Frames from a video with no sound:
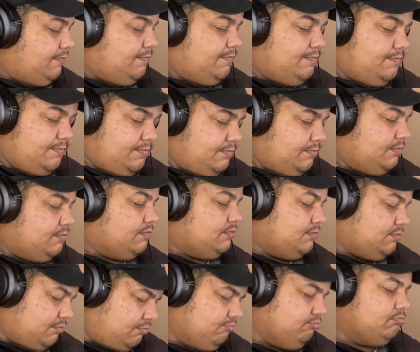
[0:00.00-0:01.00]
leak and wiped out
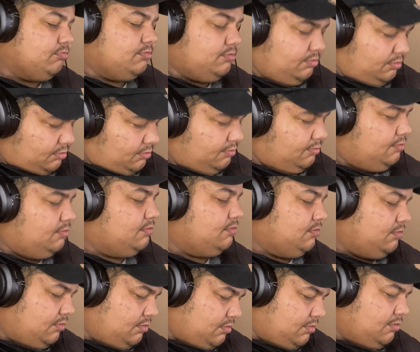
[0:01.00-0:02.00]
like a Mr. Clean. I fuck them
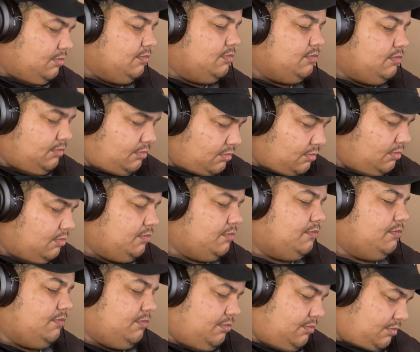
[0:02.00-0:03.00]
all right out like a
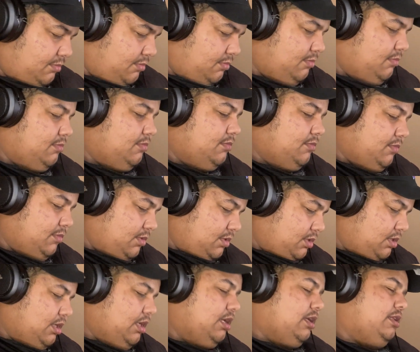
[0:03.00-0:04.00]
dabbled in polygamy. They
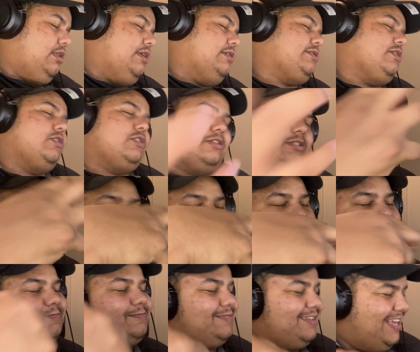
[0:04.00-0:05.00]
battle with. That's all this
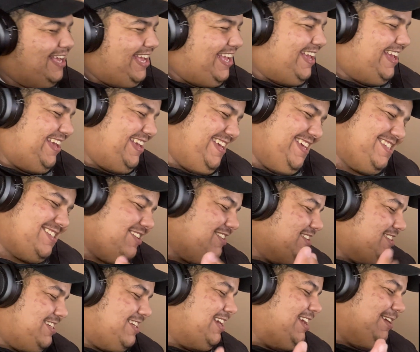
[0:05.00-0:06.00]
game. It's all
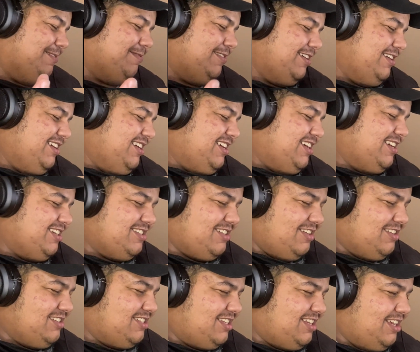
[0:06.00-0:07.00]
this
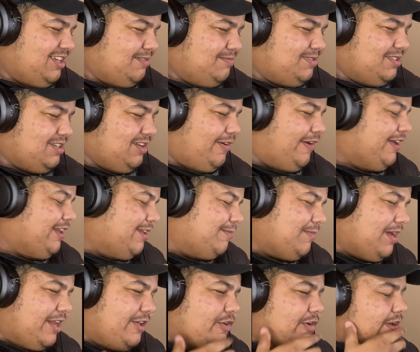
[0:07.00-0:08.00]
game. So
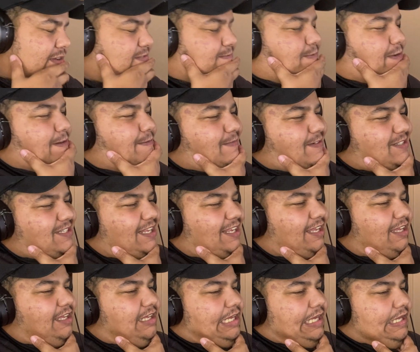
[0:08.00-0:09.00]
anybody who has pretty much like
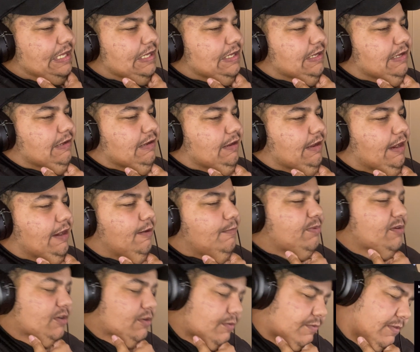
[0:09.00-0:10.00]
a air
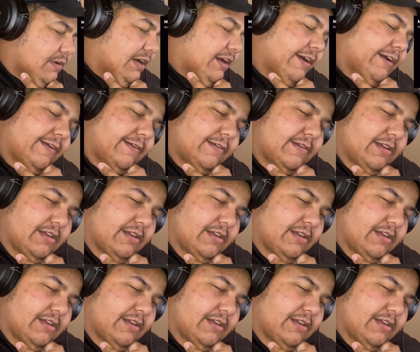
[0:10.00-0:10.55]
purifier,